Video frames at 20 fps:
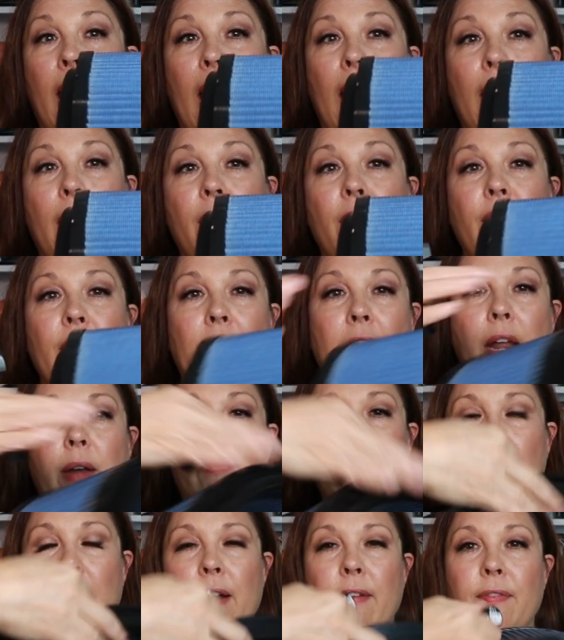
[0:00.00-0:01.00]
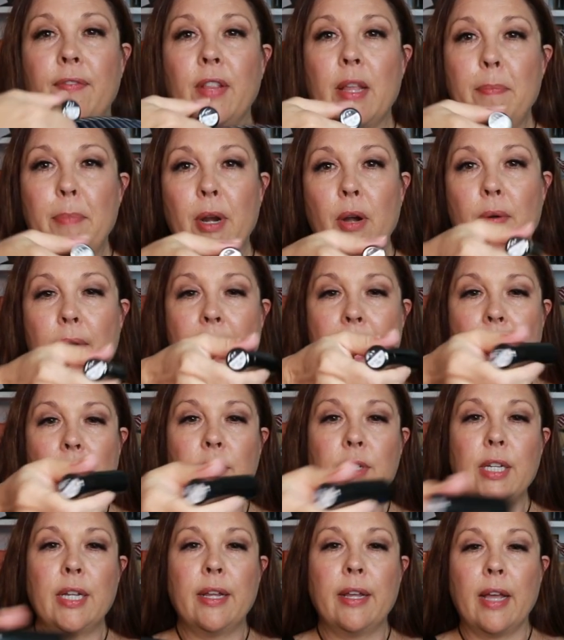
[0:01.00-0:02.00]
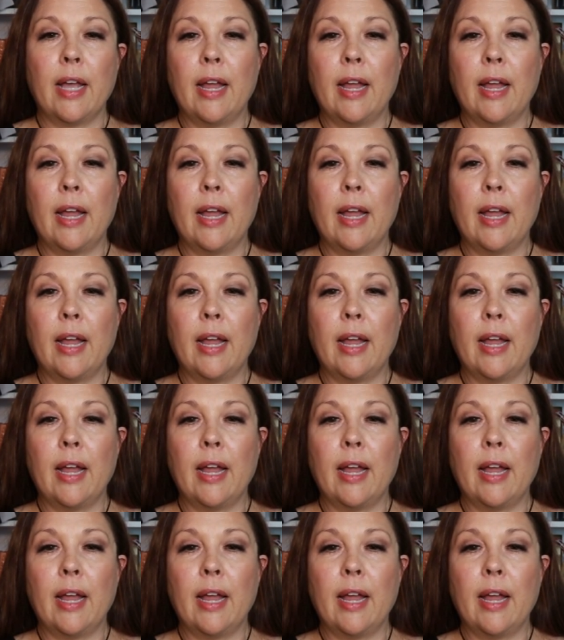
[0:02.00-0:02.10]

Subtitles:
and then kind of flip it around,